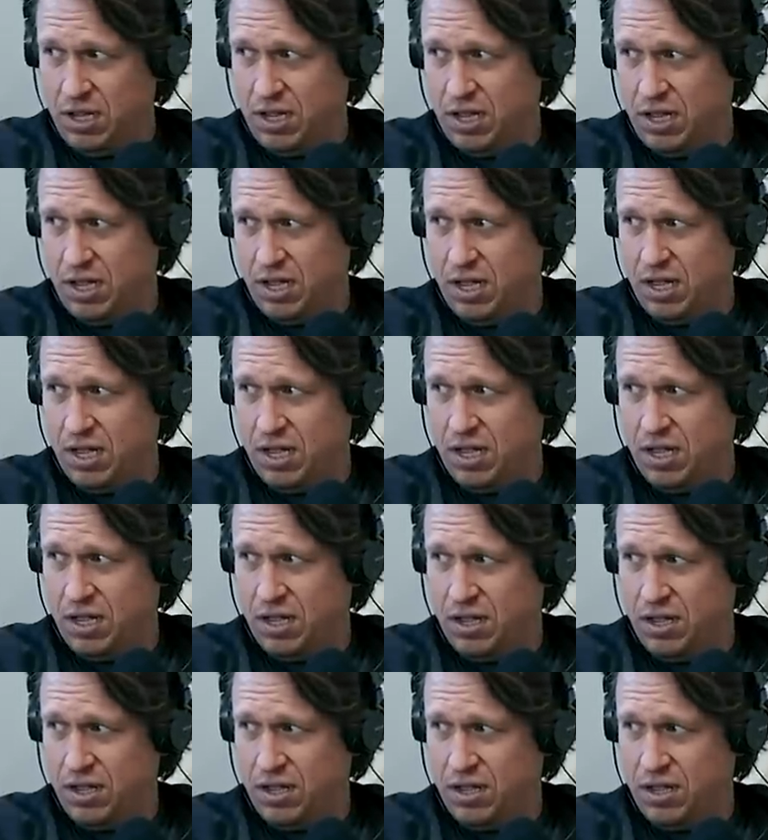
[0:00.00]

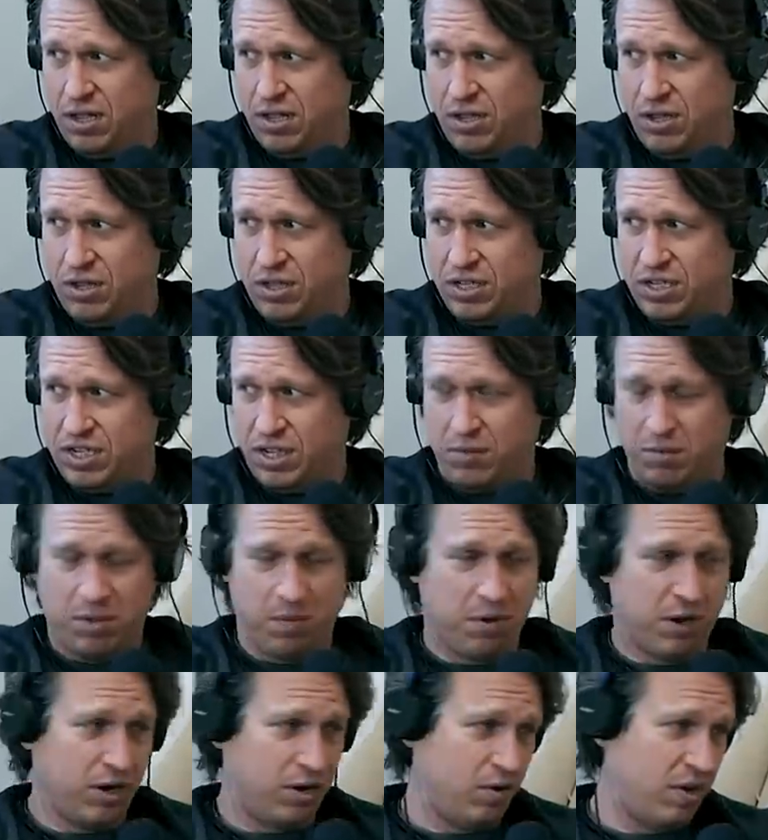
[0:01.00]
You can tell me
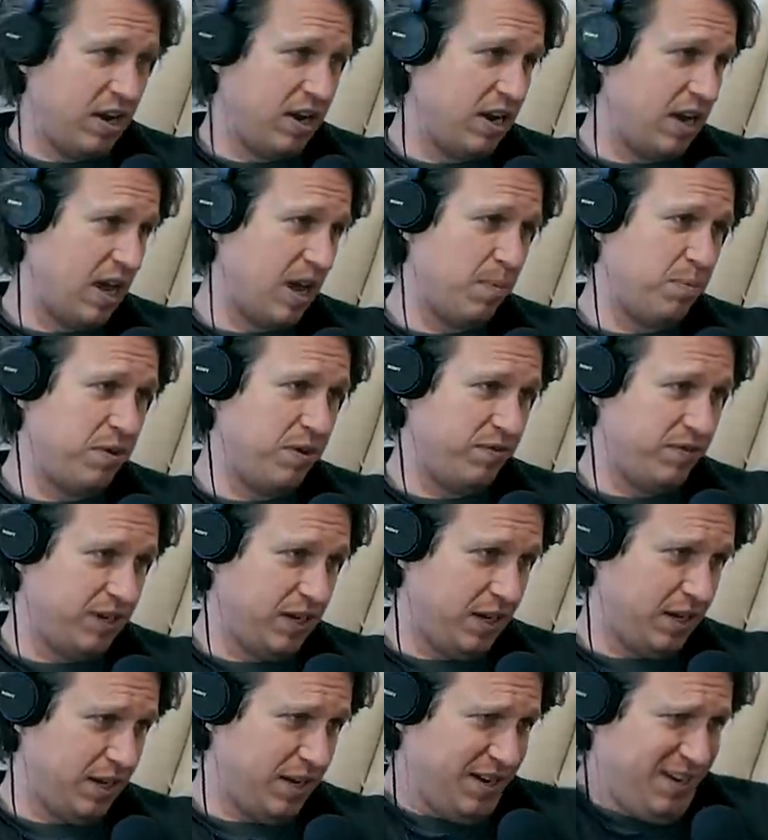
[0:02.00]
about a great nap you've
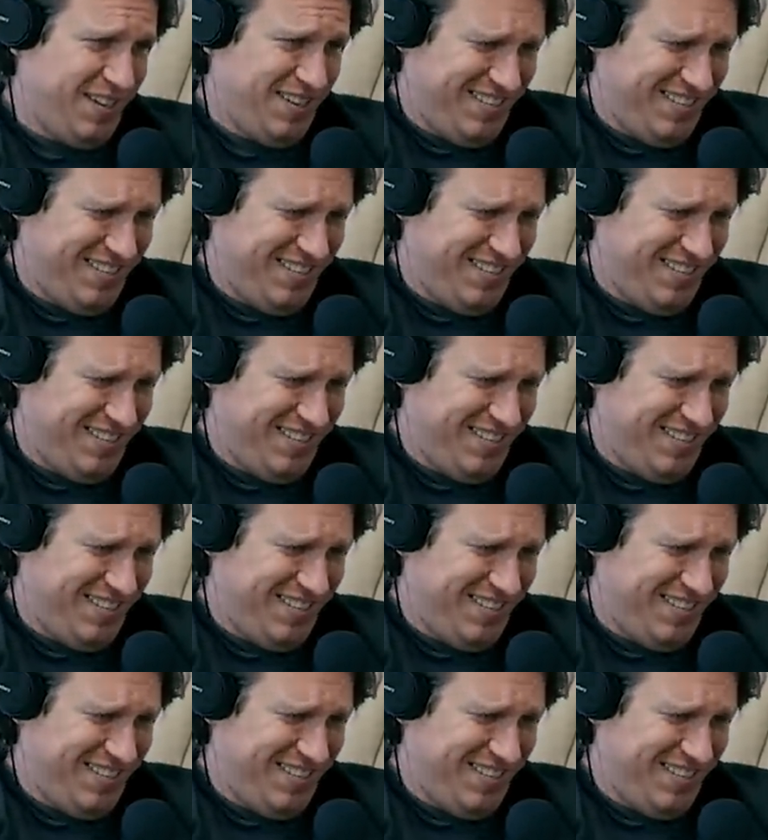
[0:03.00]
taken.